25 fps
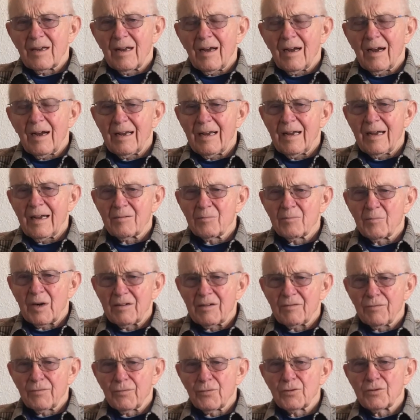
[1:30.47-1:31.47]
I had my
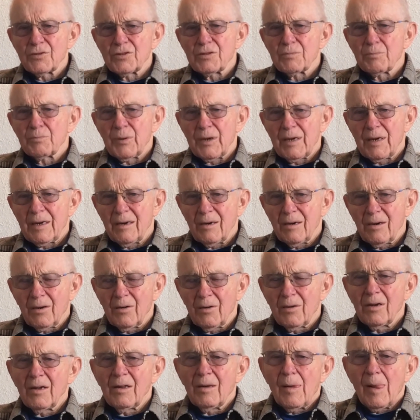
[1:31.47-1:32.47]
first
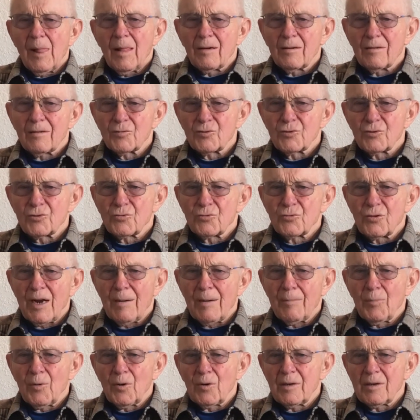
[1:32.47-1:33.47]
pair of
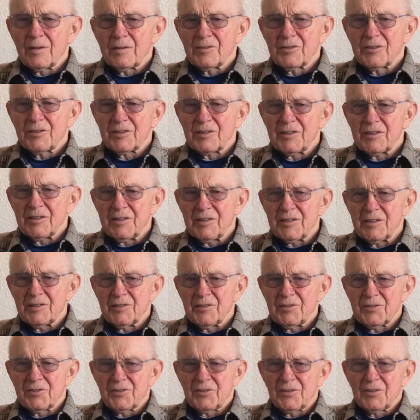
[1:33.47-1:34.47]
strap-on
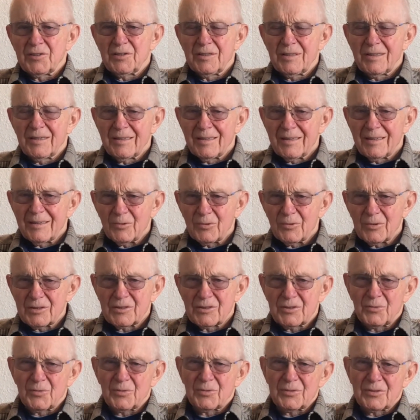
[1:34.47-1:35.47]
skis,
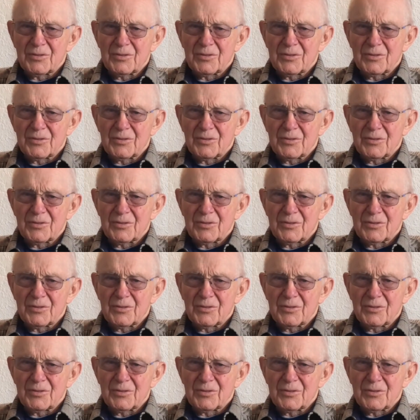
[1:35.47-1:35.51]
which